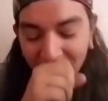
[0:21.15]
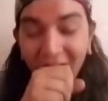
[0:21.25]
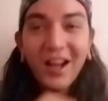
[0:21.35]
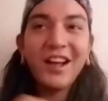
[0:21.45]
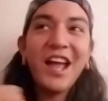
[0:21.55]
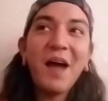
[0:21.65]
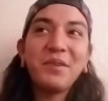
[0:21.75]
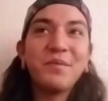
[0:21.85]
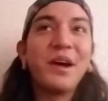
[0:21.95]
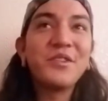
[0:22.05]
it
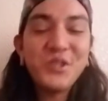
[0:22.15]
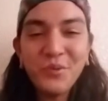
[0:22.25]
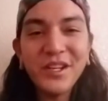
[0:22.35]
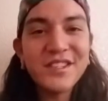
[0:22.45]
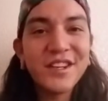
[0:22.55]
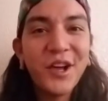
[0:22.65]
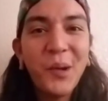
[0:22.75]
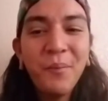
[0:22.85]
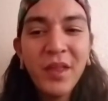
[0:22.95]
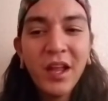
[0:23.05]
happened about two weeks
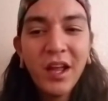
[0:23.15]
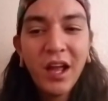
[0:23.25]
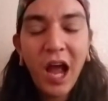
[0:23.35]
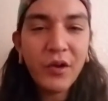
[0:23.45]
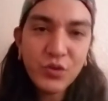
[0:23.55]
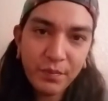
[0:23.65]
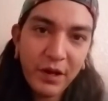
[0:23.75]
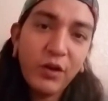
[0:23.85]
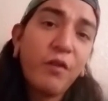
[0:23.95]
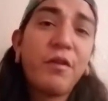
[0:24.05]
ago. I was with
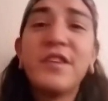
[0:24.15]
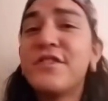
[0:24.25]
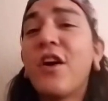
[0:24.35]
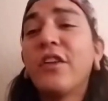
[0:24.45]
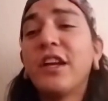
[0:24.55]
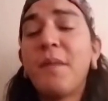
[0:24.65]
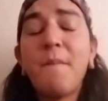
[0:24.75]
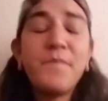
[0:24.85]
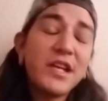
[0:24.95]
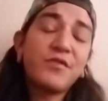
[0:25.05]
my girlfriend Darling and my
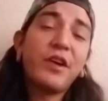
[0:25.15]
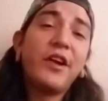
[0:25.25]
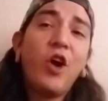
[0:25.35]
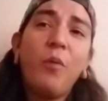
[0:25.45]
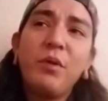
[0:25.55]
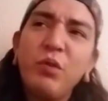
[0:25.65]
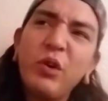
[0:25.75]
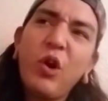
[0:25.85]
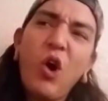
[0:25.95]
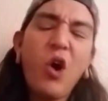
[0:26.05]
best friend Hope, and we
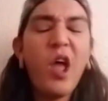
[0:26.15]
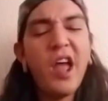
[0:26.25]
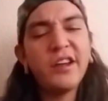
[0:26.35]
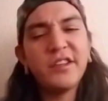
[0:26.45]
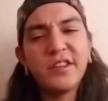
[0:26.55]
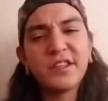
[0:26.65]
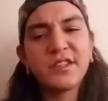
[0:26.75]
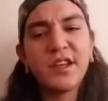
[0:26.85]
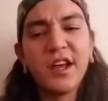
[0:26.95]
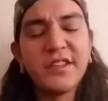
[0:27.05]
were all headed to
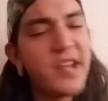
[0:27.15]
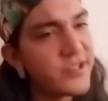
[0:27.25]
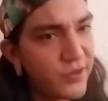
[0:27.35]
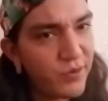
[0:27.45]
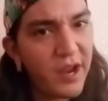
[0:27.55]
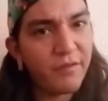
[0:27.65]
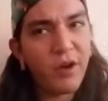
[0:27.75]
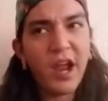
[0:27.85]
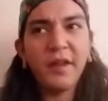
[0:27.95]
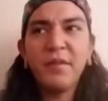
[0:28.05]
this uh, desert rave,
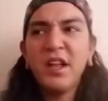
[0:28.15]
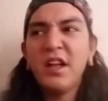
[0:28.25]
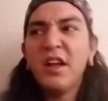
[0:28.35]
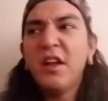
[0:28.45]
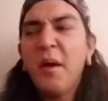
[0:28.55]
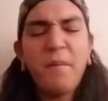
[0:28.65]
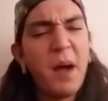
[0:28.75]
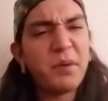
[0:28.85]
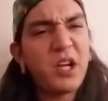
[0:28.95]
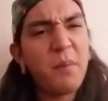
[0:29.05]
right?
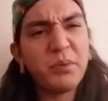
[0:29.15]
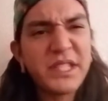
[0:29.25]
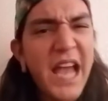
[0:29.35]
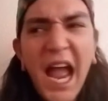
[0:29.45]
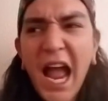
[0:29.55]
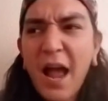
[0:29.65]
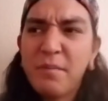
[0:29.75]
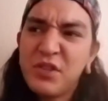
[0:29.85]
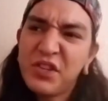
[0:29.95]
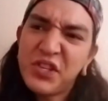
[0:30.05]
pop a couple
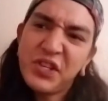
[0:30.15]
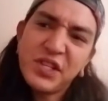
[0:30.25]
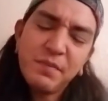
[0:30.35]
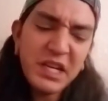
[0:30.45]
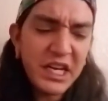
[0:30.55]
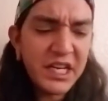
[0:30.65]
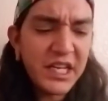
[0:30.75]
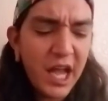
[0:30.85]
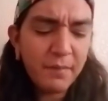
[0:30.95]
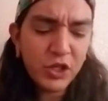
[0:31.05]
tabs, listen to some
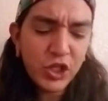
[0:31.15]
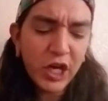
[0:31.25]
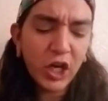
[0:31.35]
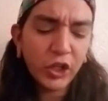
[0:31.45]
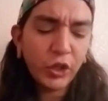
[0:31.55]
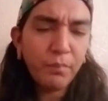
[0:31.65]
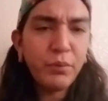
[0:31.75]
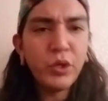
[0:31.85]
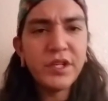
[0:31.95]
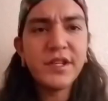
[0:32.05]
EDM, and shake our little
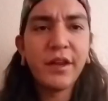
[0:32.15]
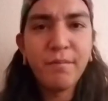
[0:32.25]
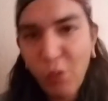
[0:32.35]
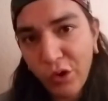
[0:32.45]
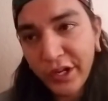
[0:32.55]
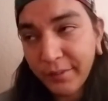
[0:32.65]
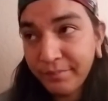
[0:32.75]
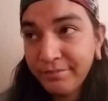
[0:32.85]
booties till the morning.